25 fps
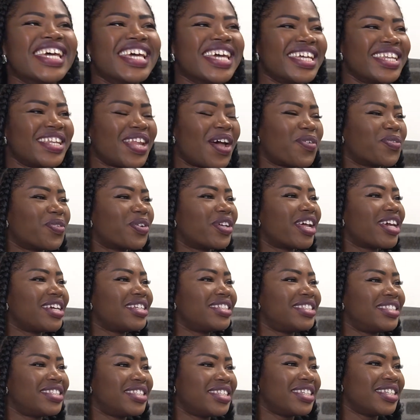Now when I
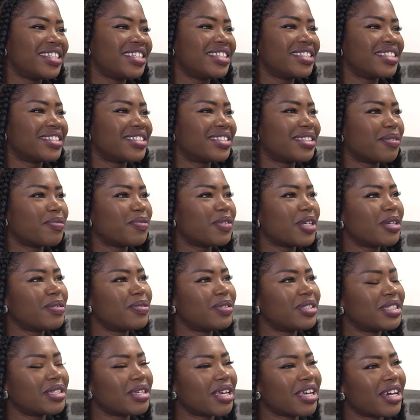see, sometimes
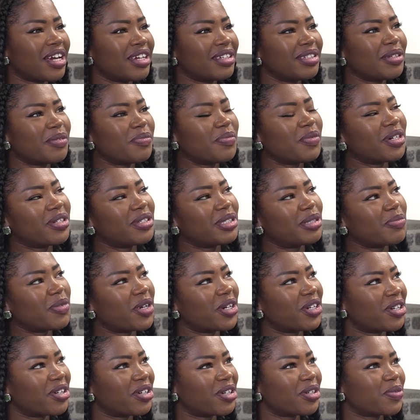it kind of melts my
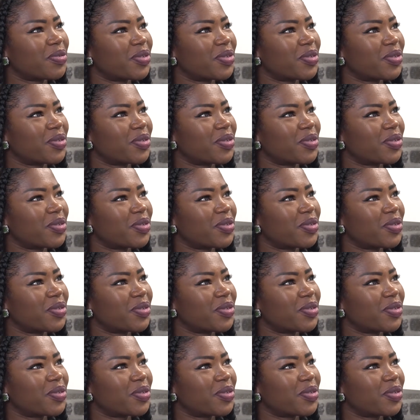heart